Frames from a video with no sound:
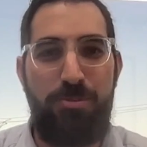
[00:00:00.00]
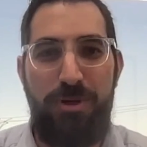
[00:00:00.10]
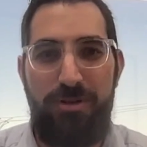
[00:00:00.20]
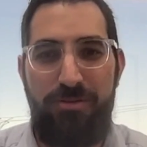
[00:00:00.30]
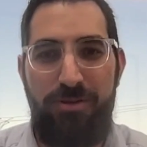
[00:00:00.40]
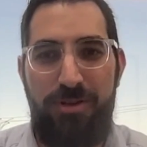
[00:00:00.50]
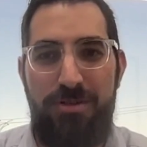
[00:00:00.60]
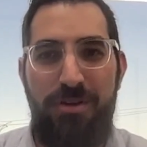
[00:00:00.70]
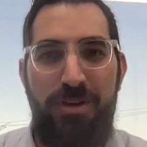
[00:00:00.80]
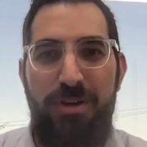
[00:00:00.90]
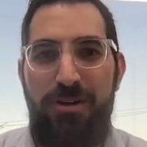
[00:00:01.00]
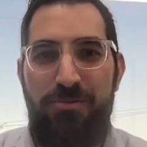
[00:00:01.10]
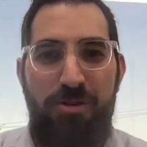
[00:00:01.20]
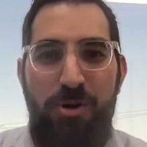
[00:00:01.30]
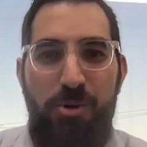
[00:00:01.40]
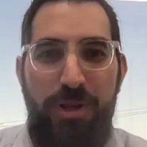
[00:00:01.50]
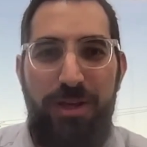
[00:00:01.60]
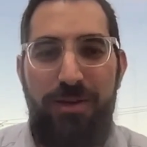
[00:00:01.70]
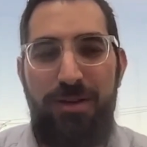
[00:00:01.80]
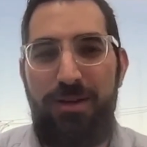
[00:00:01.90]
benefits for
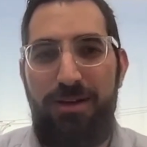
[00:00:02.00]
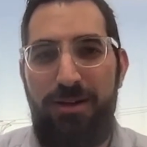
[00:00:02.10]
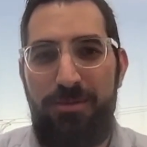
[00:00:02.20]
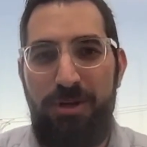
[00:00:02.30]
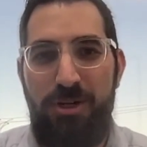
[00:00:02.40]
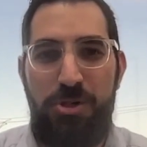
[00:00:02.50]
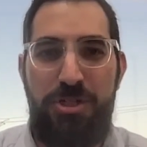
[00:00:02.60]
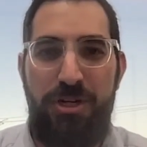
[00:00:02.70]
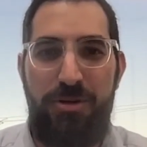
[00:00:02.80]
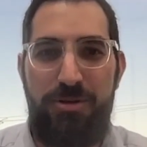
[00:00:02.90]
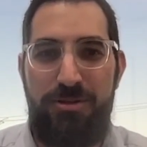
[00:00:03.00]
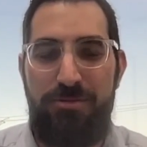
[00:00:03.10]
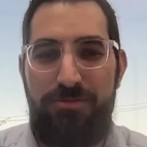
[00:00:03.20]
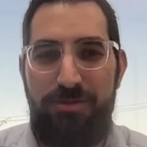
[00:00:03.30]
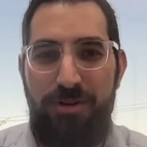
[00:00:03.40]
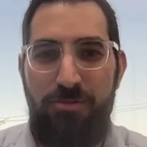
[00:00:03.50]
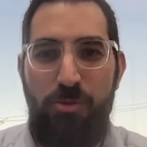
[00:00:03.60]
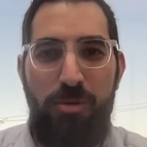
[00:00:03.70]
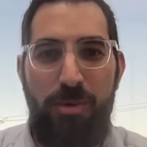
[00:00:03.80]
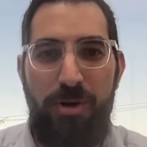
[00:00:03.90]
owning, shares of
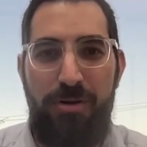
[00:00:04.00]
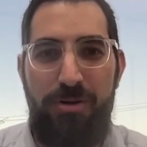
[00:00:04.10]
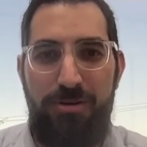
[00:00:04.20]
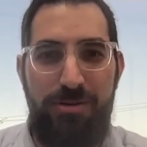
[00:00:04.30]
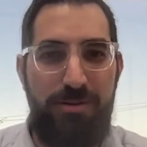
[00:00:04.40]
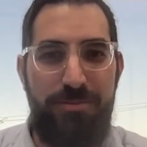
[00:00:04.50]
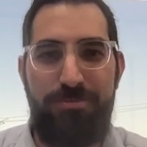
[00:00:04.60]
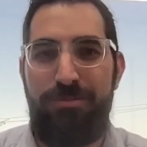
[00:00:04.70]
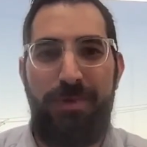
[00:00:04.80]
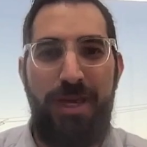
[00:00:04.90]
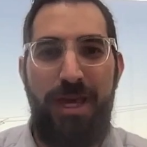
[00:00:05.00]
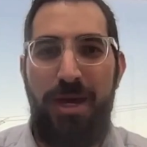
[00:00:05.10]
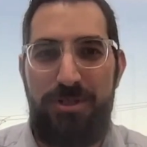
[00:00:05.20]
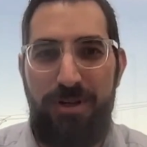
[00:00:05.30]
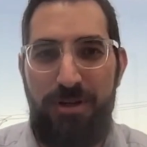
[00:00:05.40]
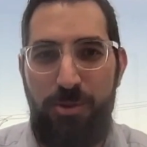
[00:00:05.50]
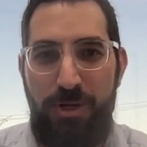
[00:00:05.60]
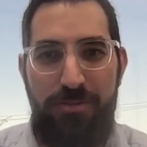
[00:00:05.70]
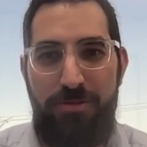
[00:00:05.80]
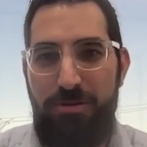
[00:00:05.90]
Walmart or Amazon or
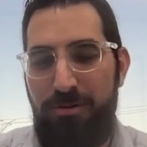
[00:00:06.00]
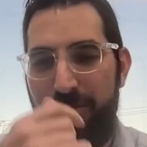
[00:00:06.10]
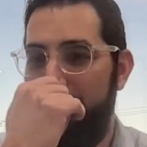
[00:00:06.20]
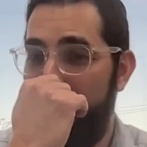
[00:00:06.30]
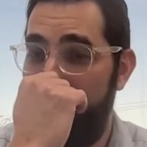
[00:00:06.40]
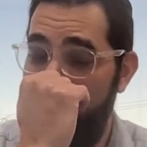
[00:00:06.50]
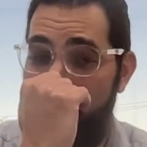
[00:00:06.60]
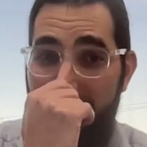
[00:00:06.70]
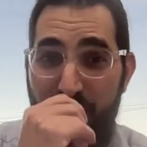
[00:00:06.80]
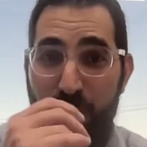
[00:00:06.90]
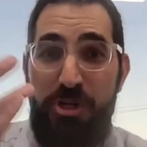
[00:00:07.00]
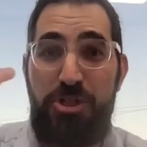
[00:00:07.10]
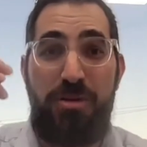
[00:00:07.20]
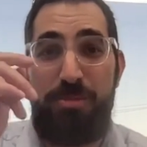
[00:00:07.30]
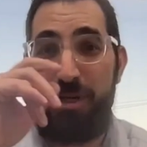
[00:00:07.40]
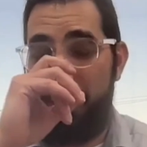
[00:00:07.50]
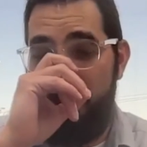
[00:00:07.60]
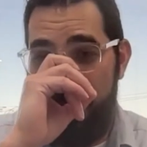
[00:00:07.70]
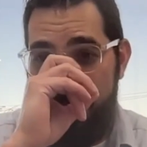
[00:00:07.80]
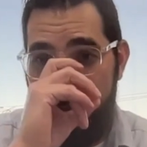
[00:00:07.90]
whatever. You could get rich on
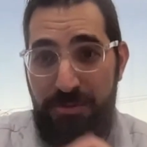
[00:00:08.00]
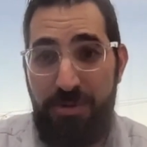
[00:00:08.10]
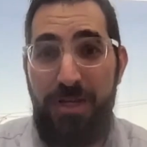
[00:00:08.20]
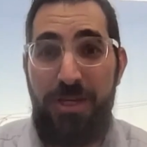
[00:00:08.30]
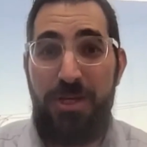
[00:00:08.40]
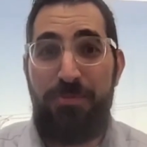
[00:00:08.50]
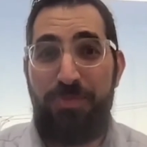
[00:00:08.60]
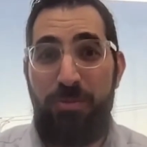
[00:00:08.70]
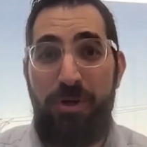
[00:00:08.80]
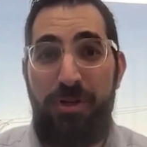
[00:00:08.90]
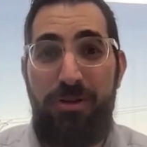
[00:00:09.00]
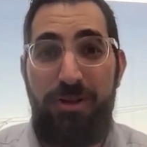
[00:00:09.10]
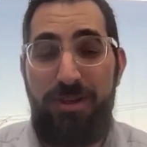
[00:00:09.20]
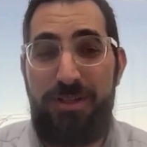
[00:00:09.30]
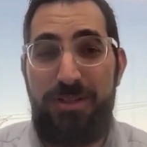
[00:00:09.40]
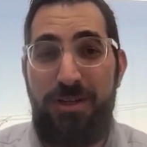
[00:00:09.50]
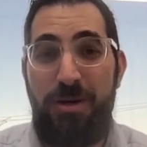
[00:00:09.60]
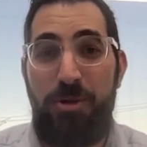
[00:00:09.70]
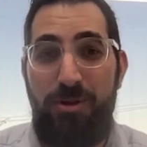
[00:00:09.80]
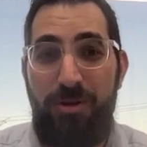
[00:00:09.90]
Bitcoin too, but it doesn't
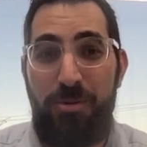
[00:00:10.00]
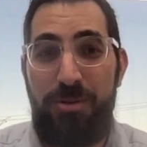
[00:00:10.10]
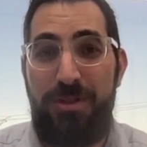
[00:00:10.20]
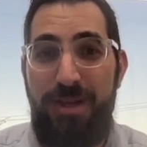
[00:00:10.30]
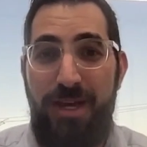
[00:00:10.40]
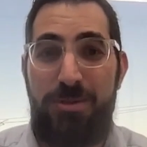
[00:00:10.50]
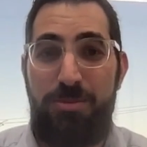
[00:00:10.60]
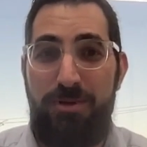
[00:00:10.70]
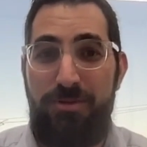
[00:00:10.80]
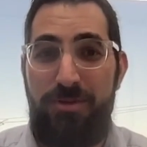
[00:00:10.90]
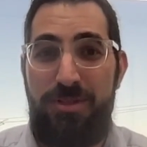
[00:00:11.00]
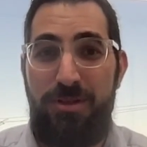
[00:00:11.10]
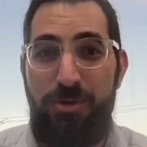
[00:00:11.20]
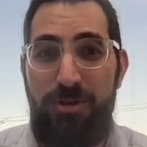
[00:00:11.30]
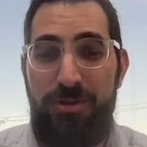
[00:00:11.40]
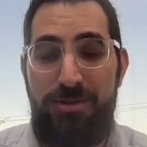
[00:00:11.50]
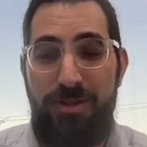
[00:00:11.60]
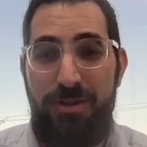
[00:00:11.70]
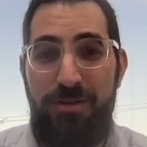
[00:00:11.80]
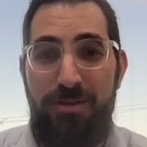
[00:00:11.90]
come along with the tax benefits that real estate